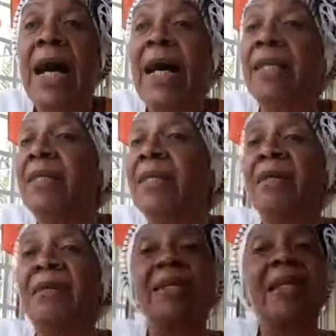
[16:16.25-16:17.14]
And
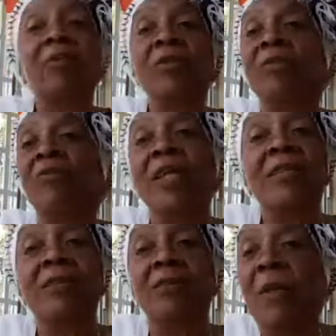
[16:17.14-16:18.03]
that was the
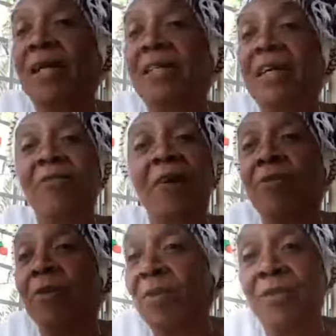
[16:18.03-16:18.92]
greatest party I've
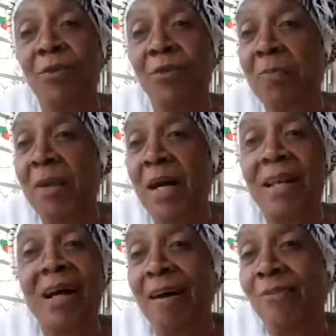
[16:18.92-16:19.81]
ever been to in my
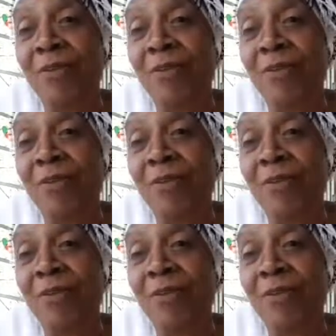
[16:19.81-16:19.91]
life,